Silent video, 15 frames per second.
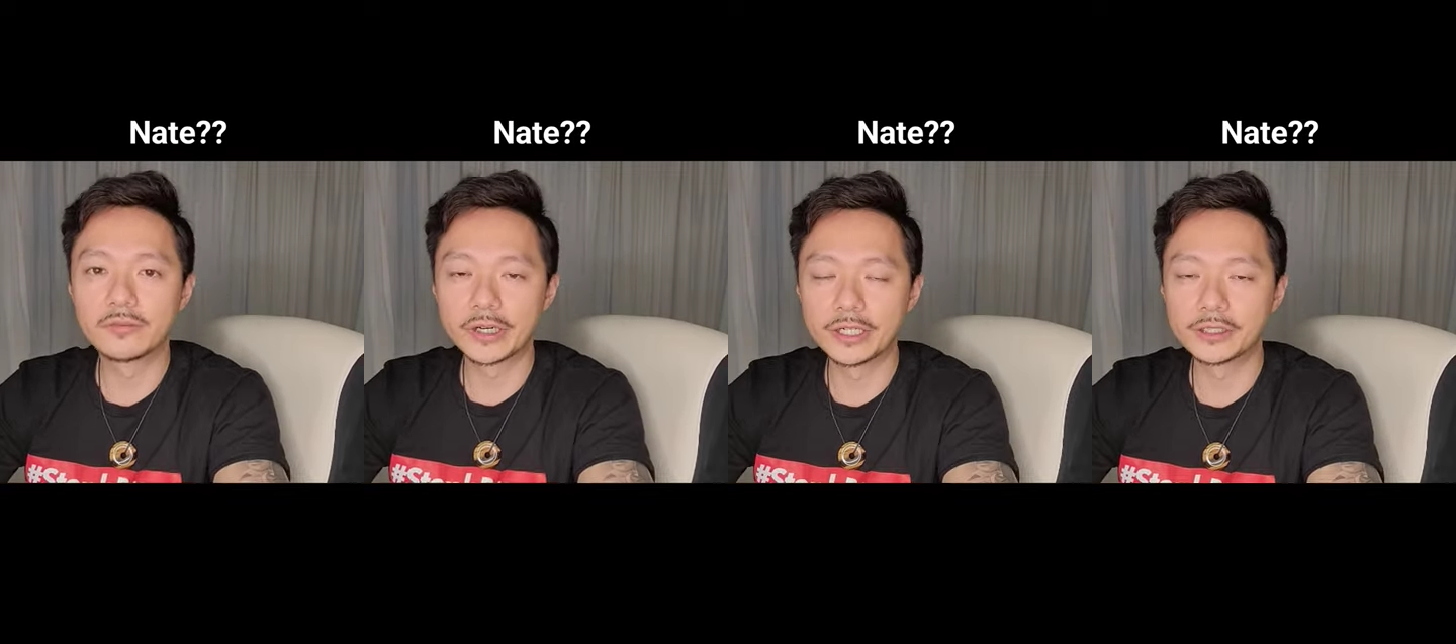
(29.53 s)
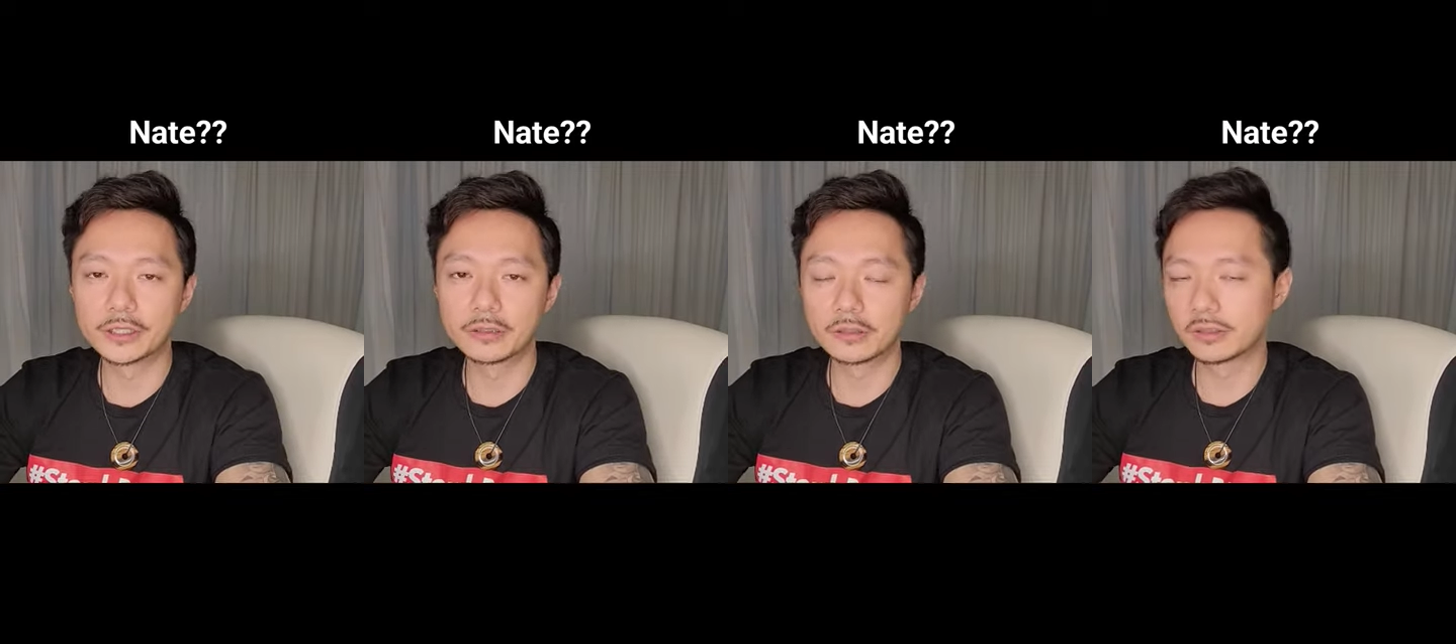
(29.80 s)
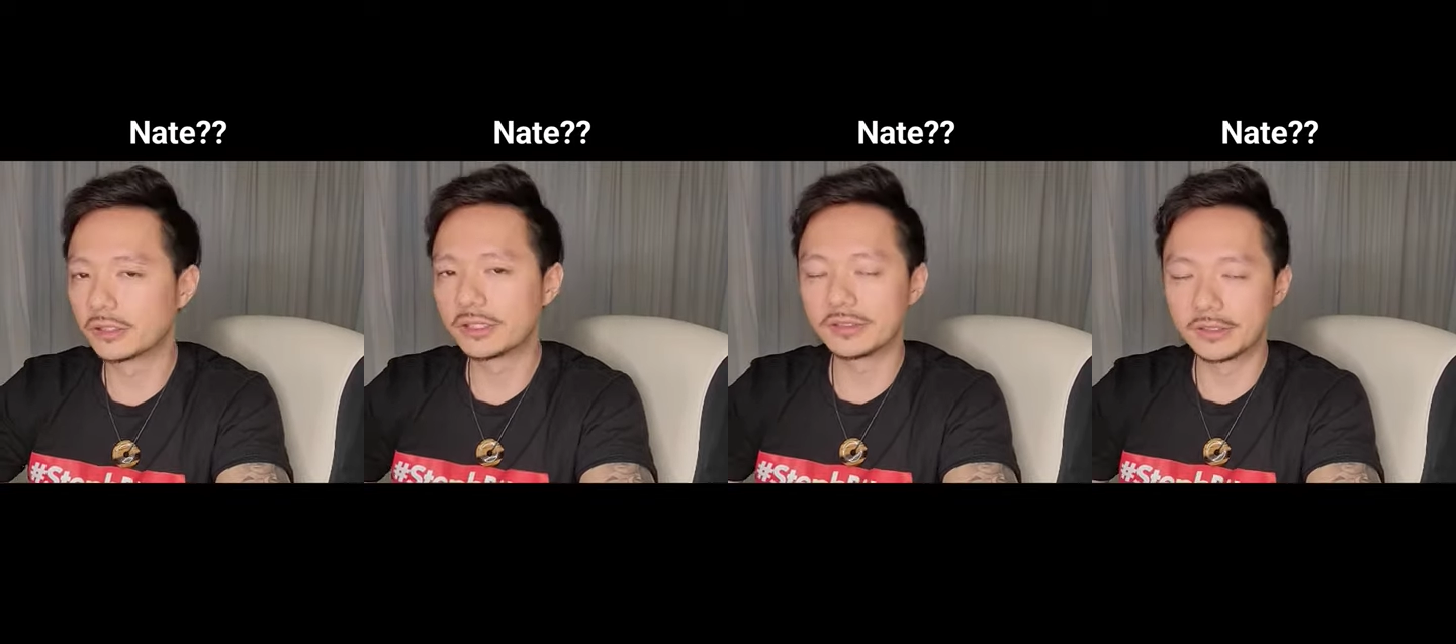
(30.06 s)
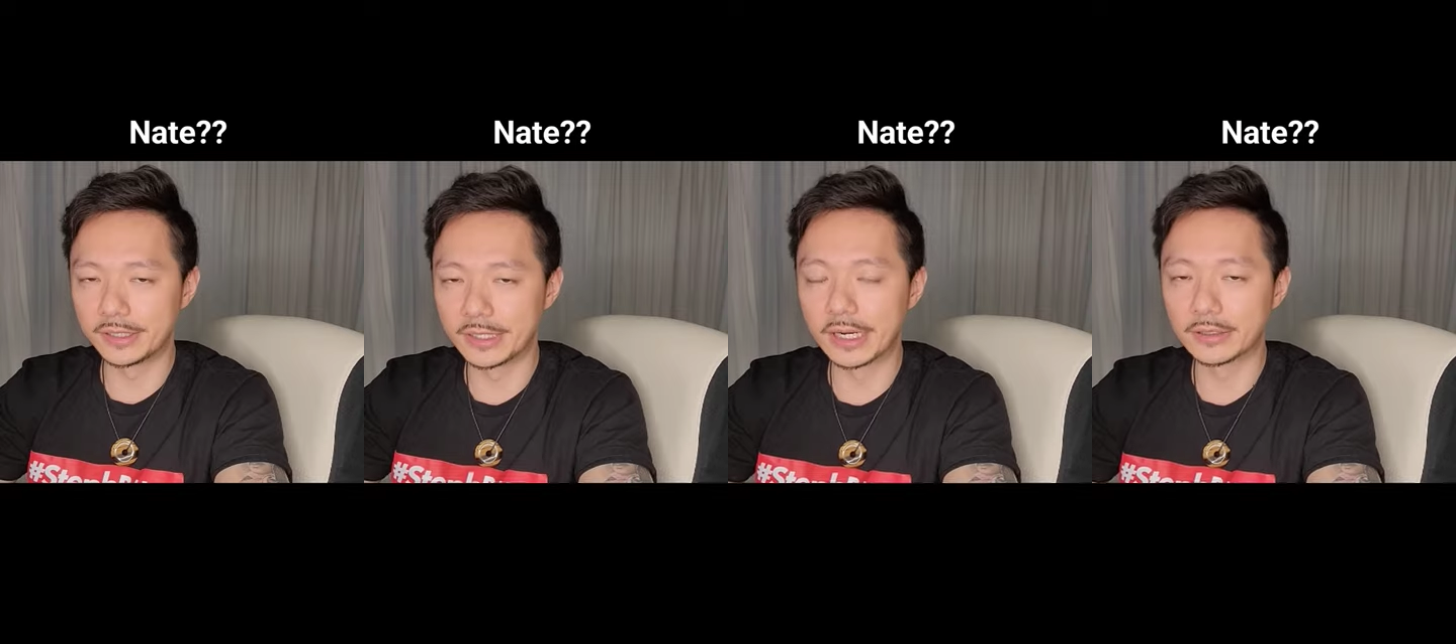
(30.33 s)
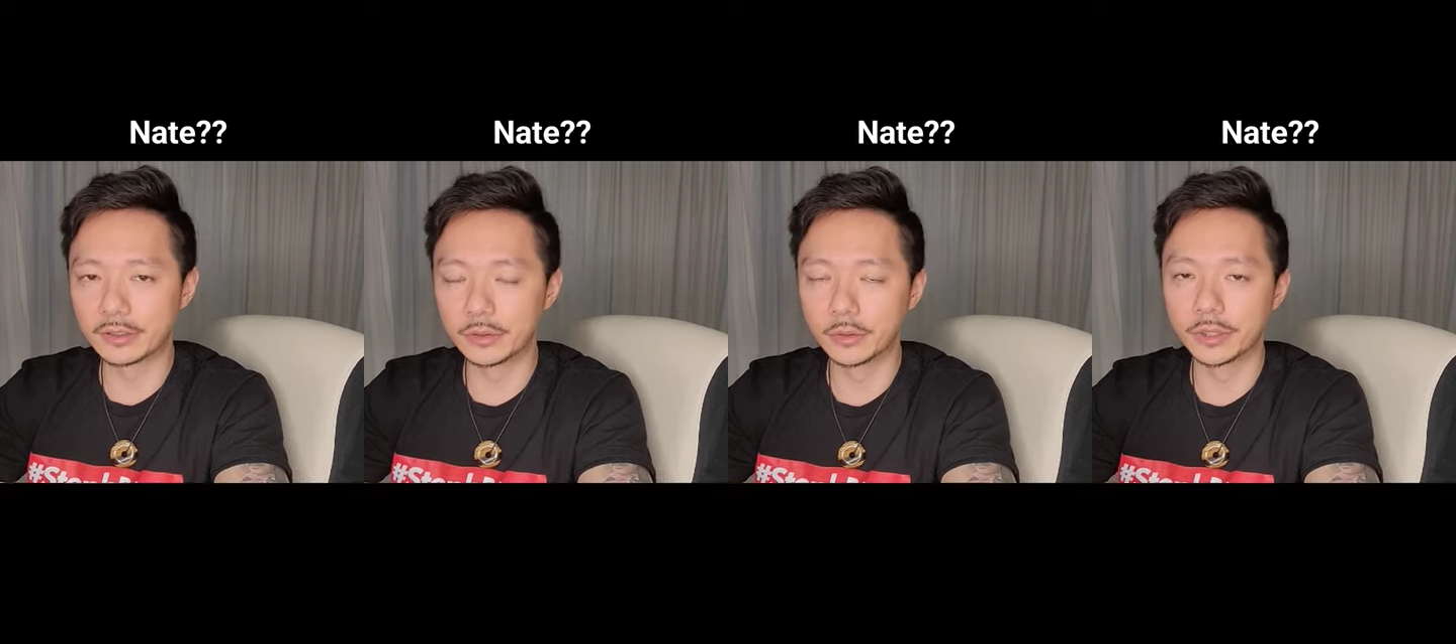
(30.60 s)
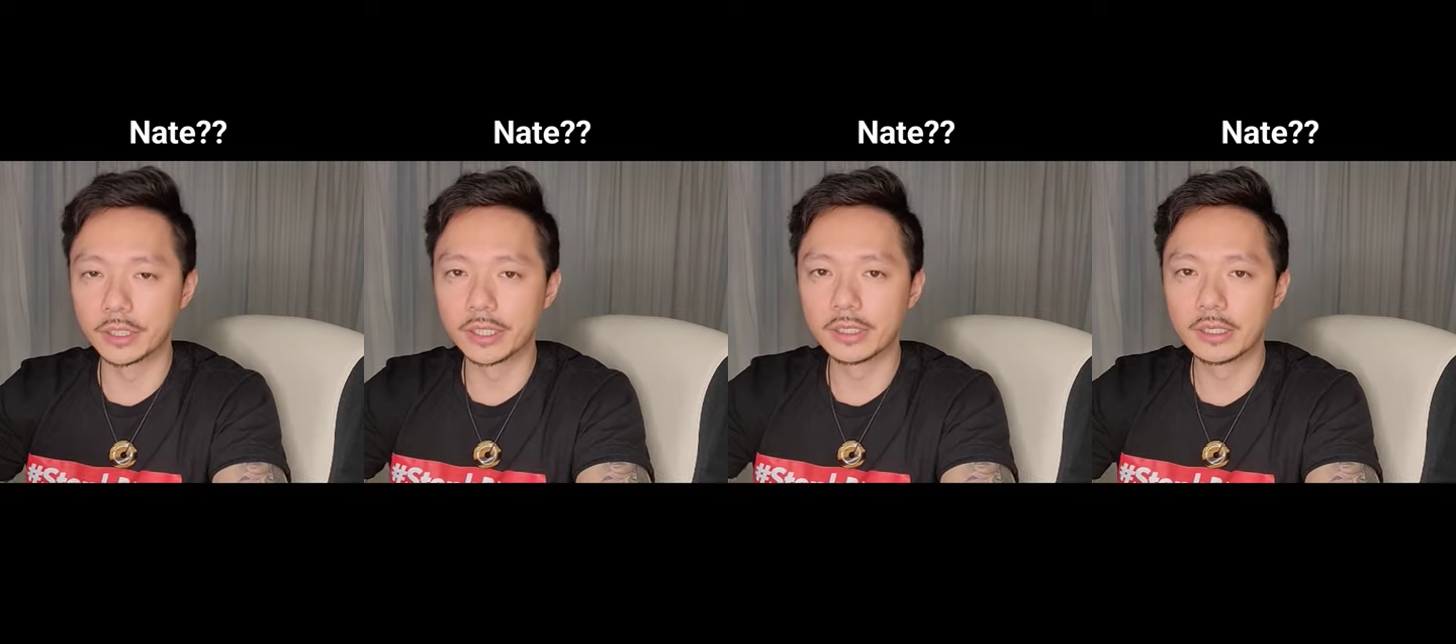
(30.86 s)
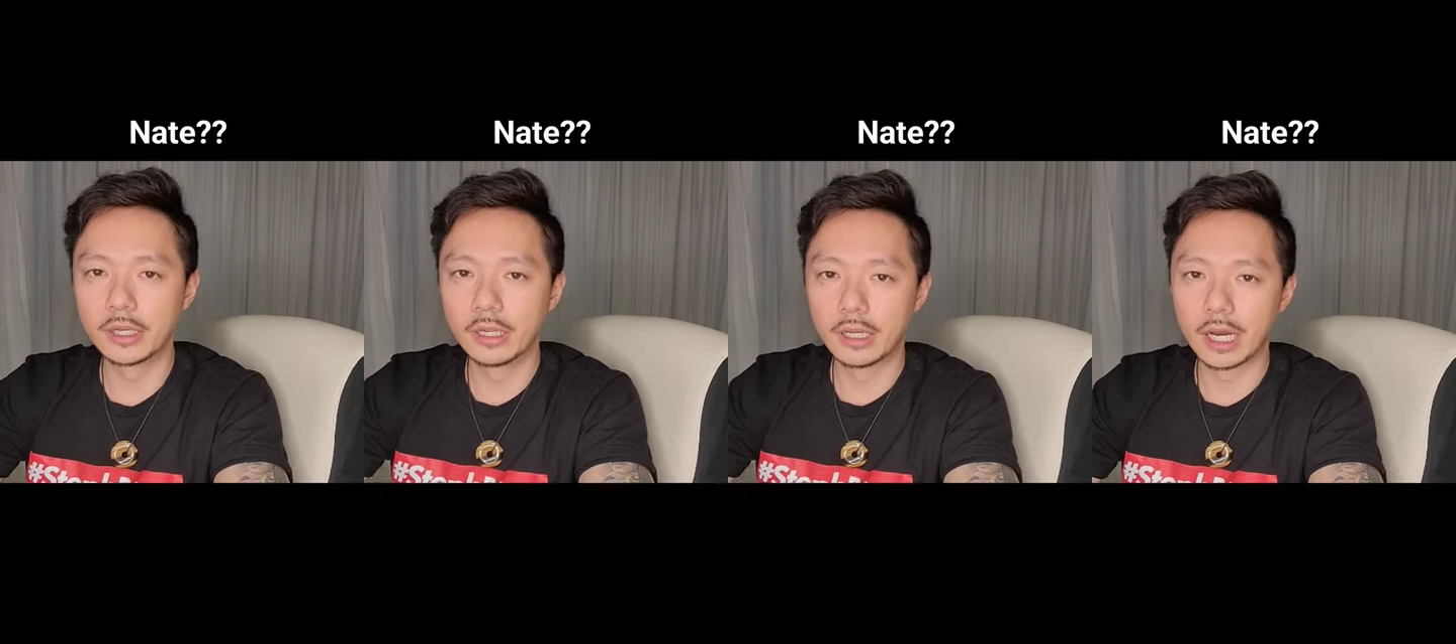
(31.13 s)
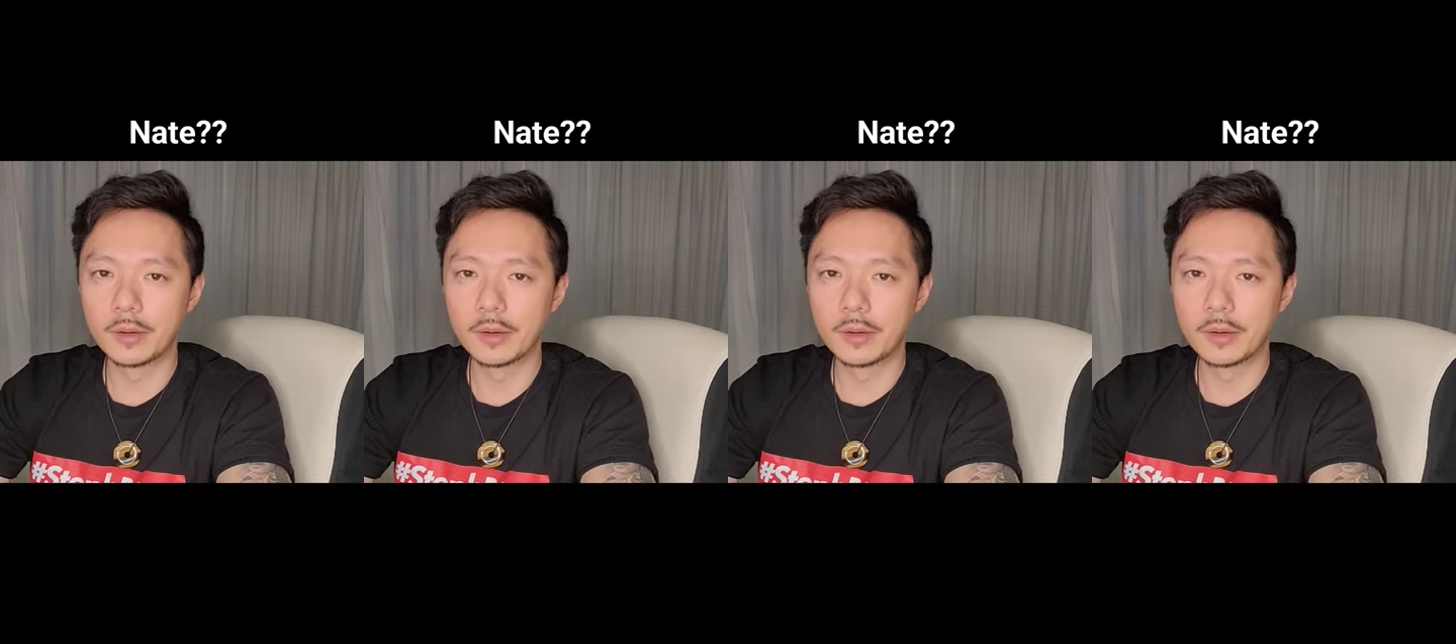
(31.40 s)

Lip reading: Frazier, clearly not doing it.